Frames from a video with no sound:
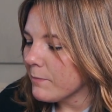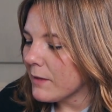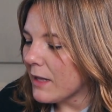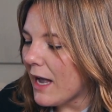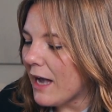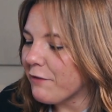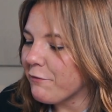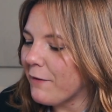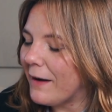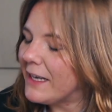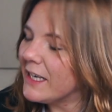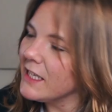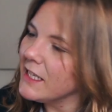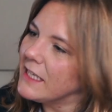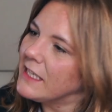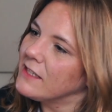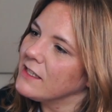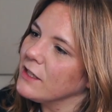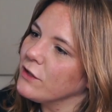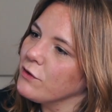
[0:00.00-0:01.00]
I find
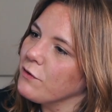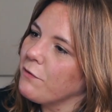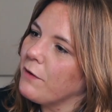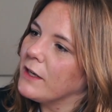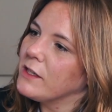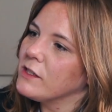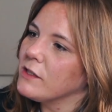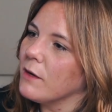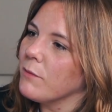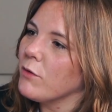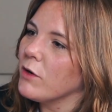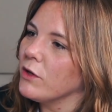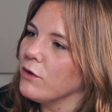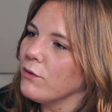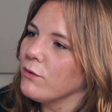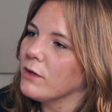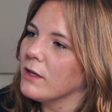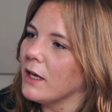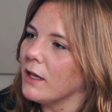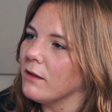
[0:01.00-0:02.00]
it easy to find someone
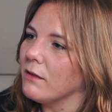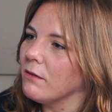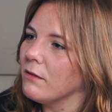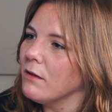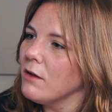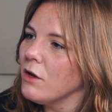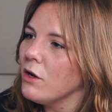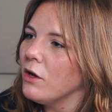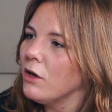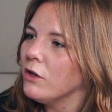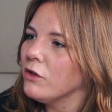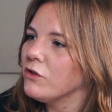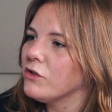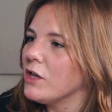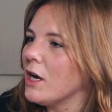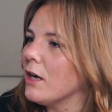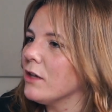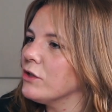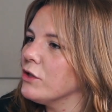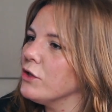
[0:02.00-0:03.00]
who can
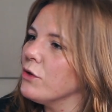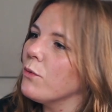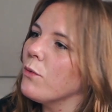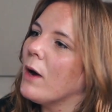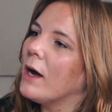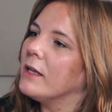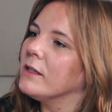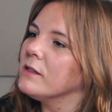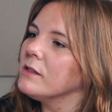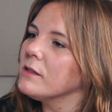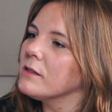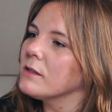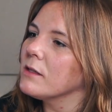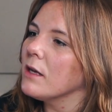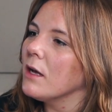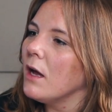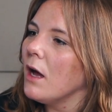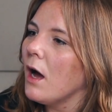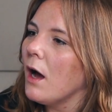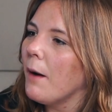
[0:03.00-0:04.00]
talk to you
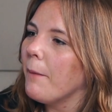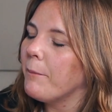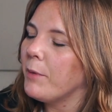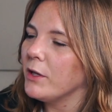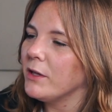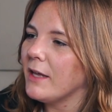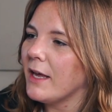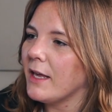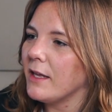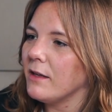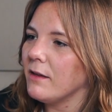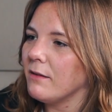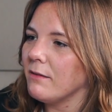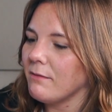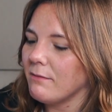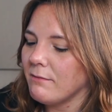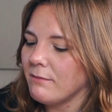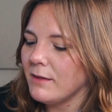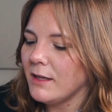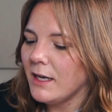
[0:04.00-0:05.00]
once, but
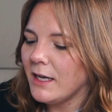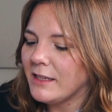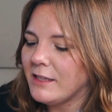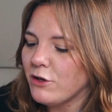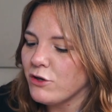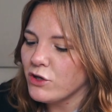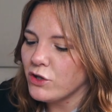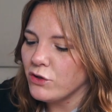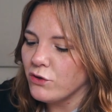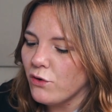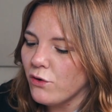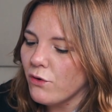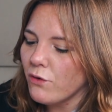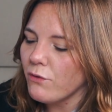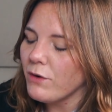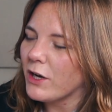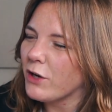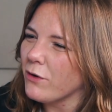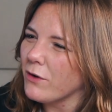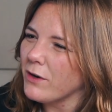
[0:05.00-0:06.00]
then there's no
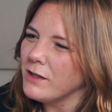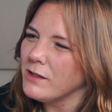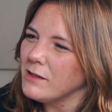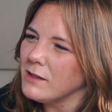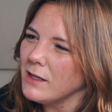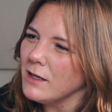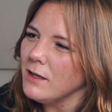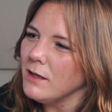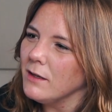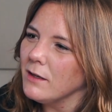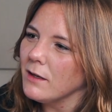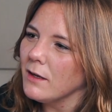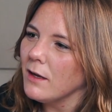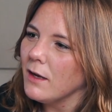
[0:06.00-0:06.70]
recurrency.